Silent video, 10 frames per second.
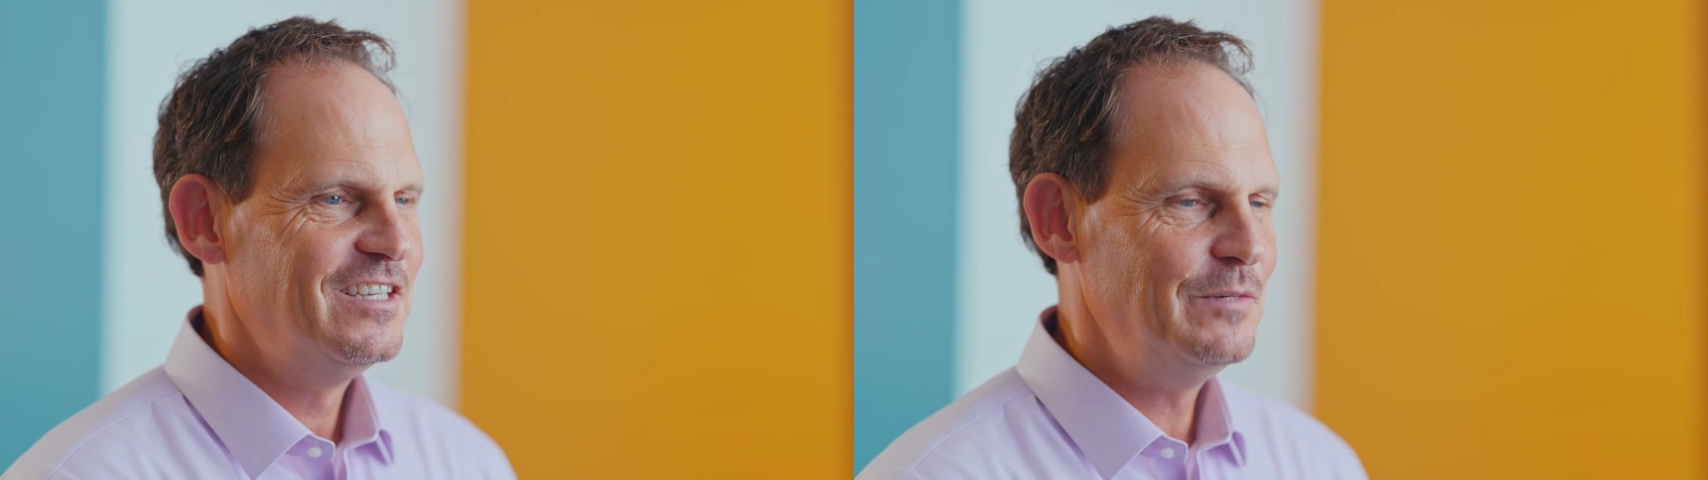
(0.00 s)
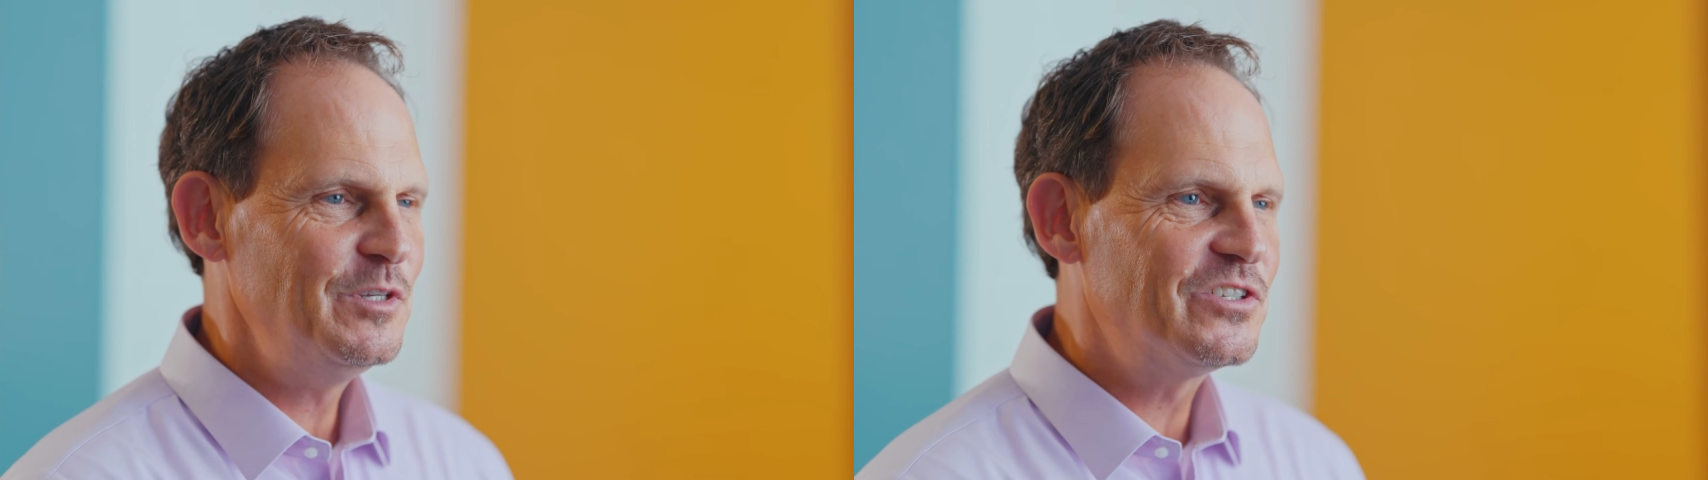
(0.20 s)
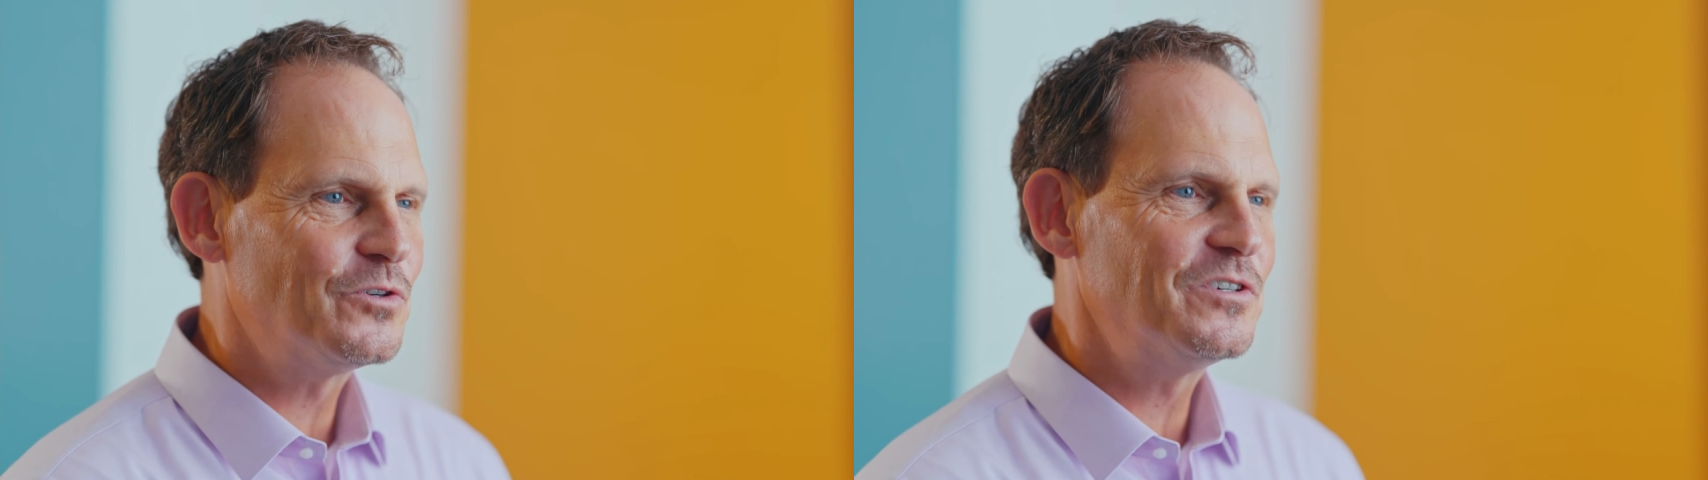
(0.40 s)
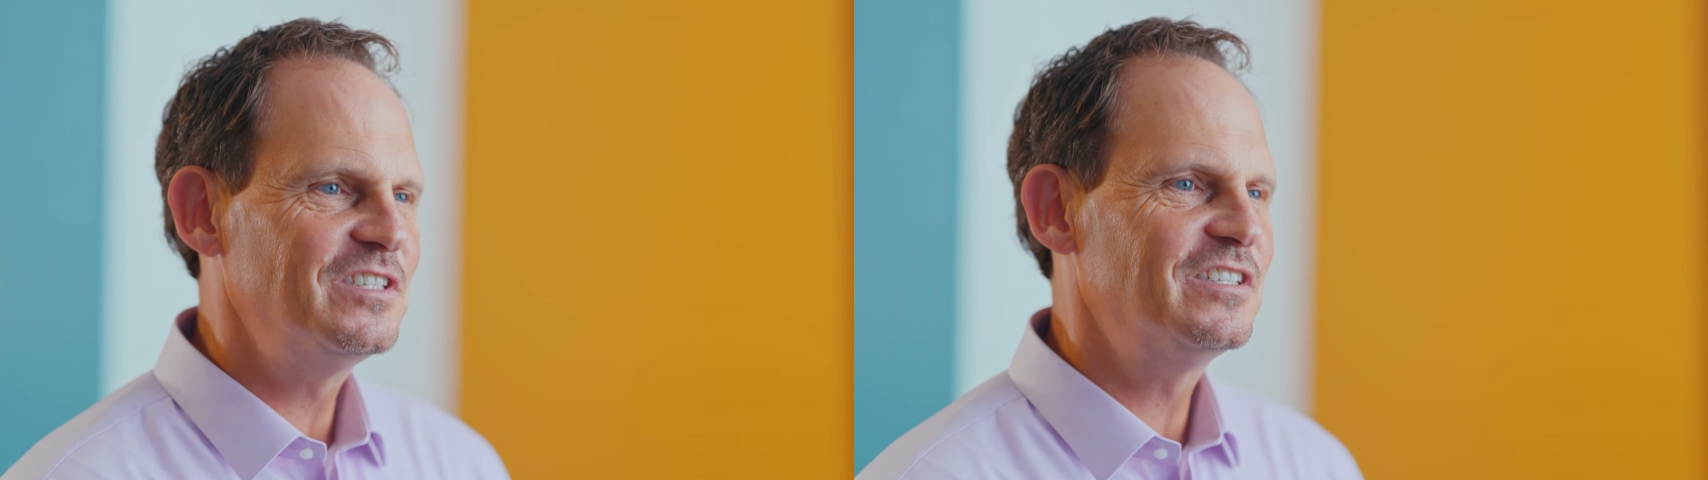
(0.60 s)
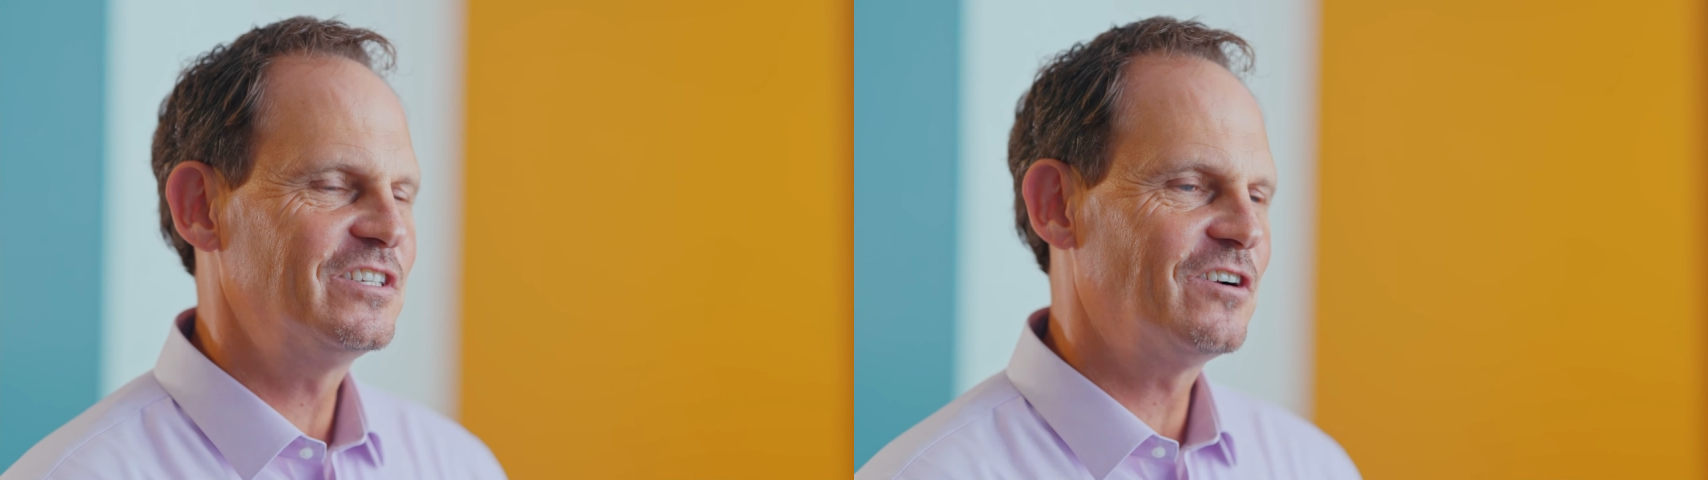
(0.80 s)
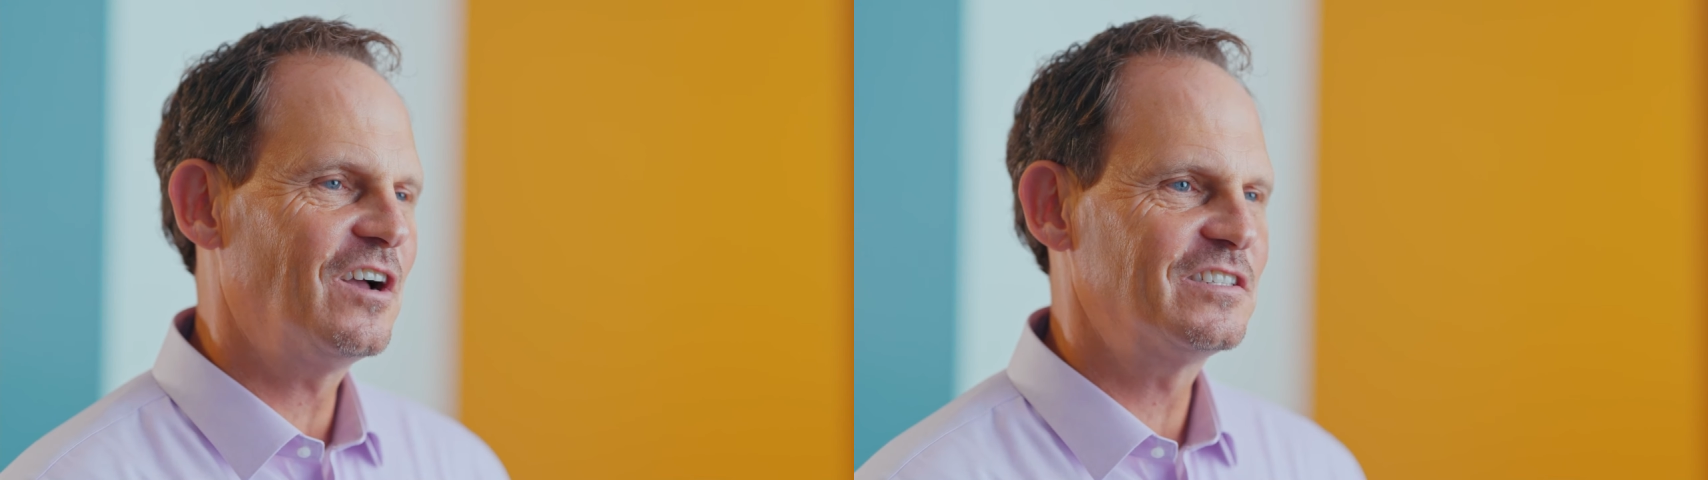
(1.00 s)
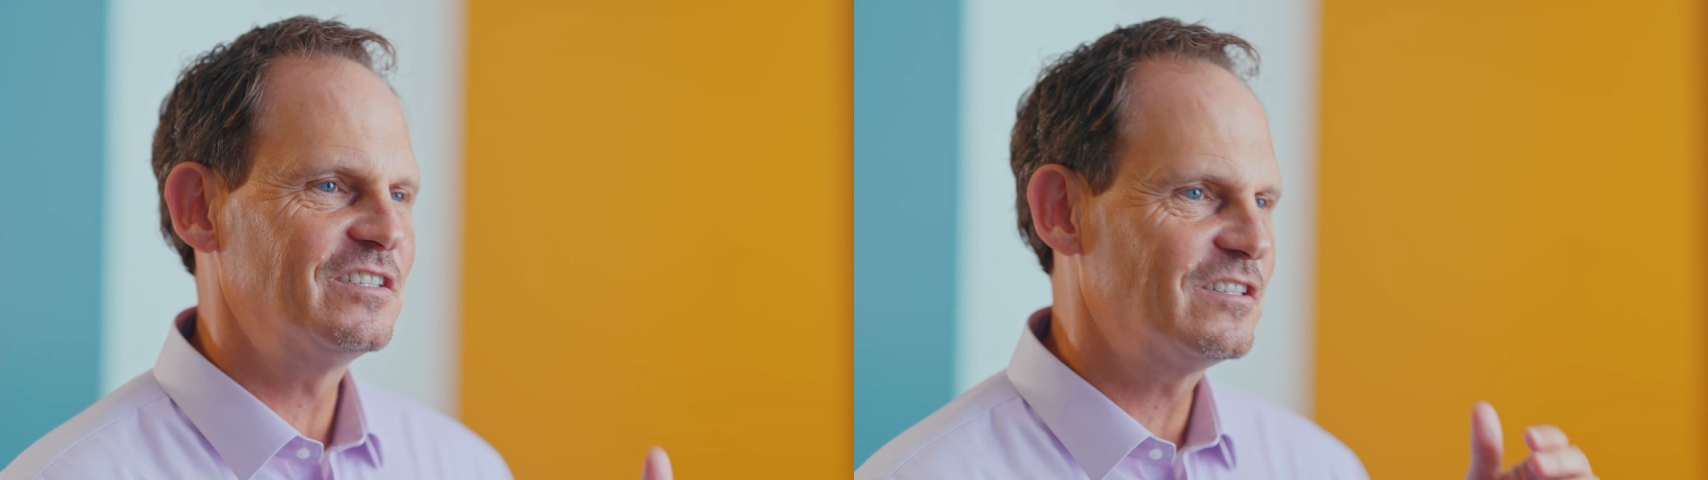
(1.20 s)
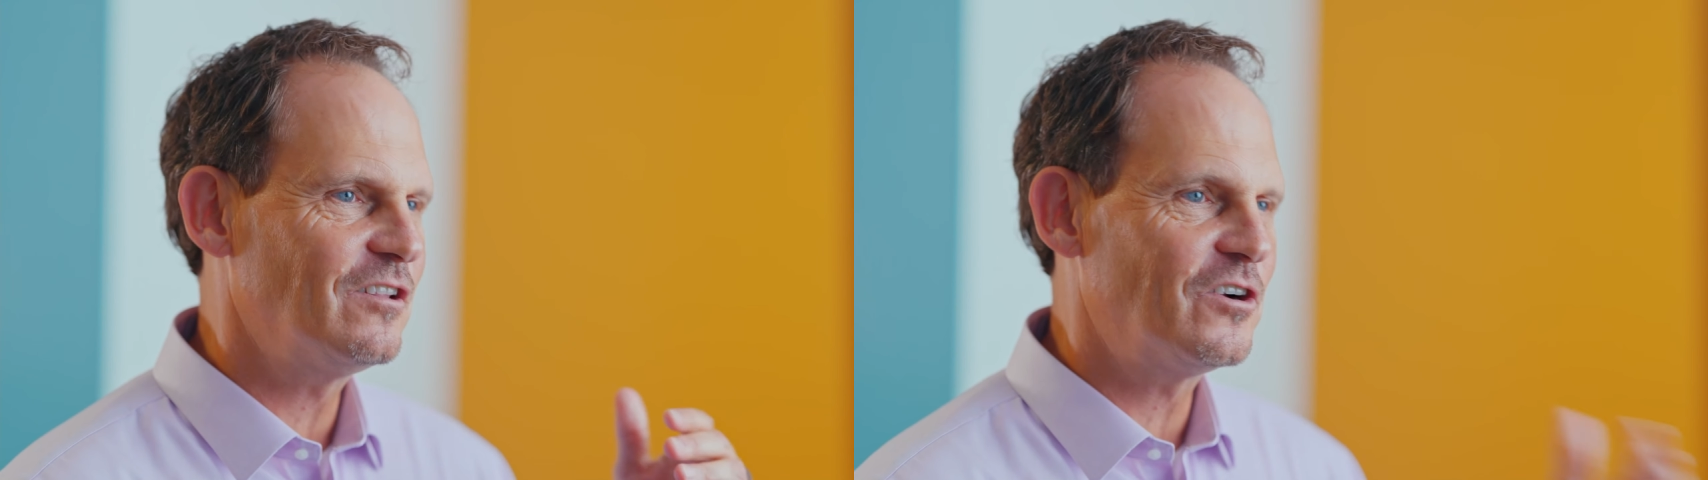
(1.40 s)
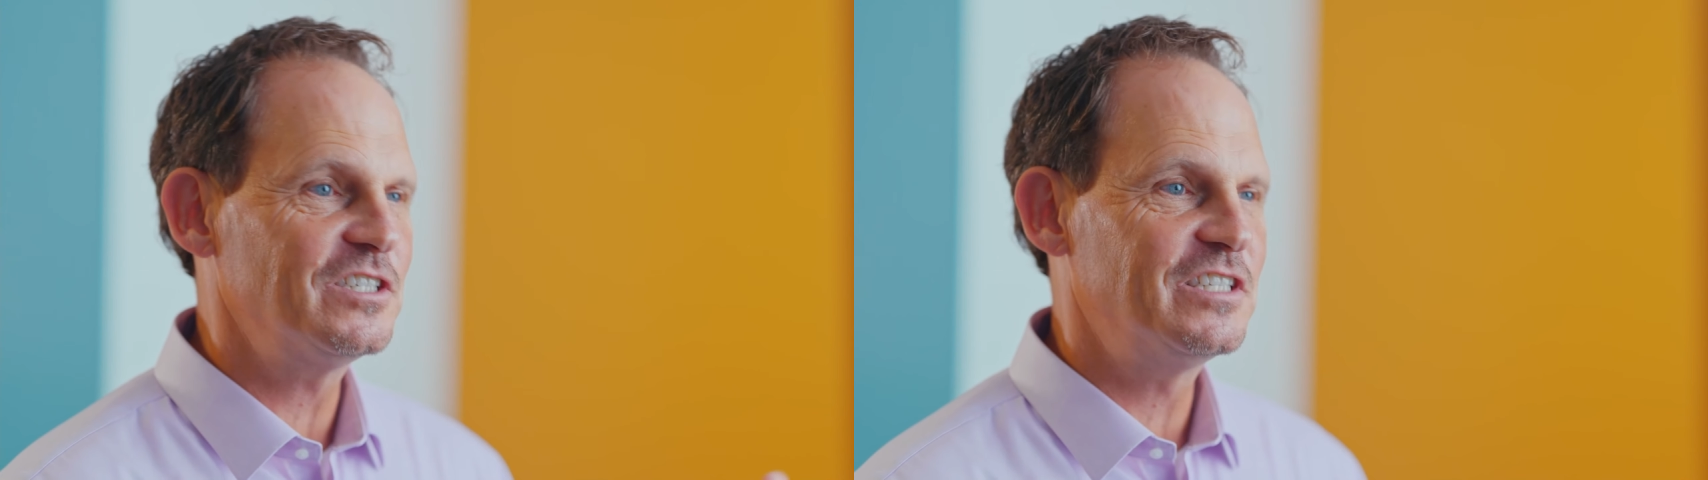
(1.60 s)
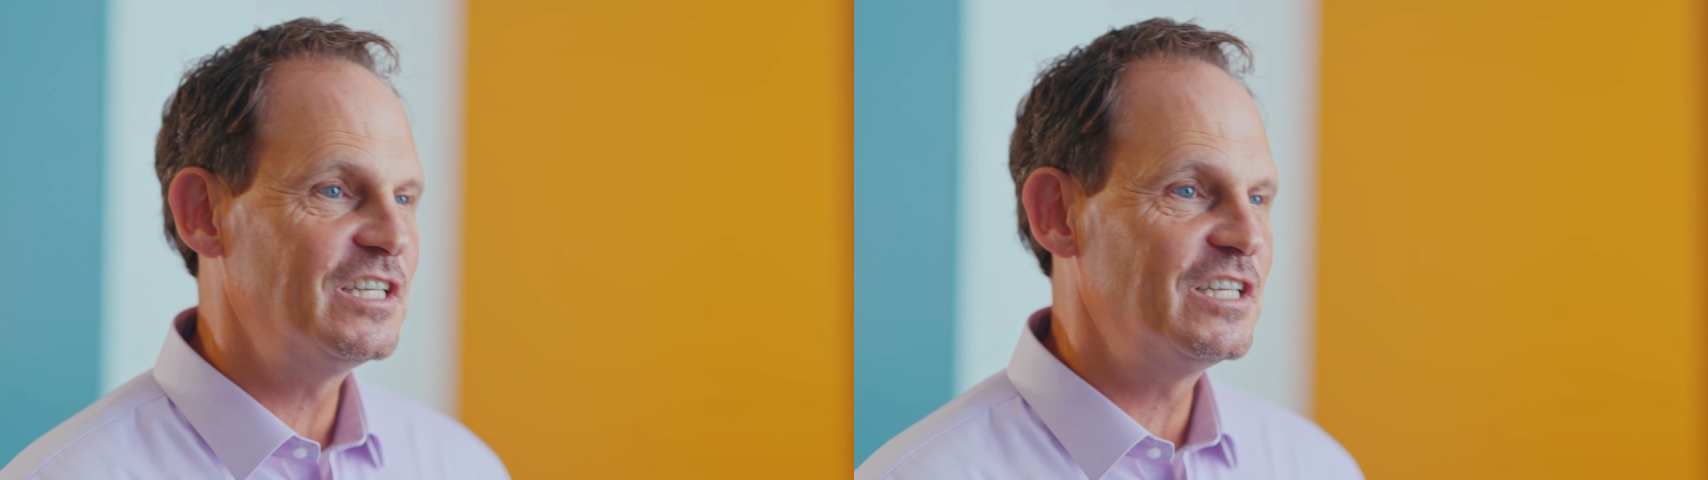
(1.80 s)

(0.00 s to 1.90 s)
ImageSource is Xerox's largest